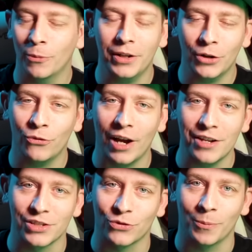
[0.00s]
familiar
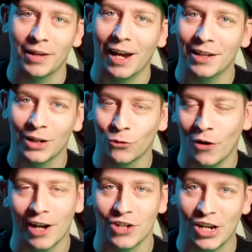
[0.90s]
faces from the Alien
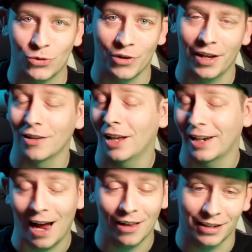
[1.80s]
franchise were there,
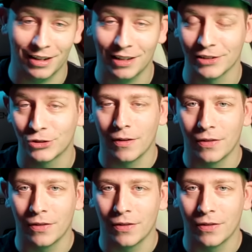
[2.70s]
like Alec Gillis.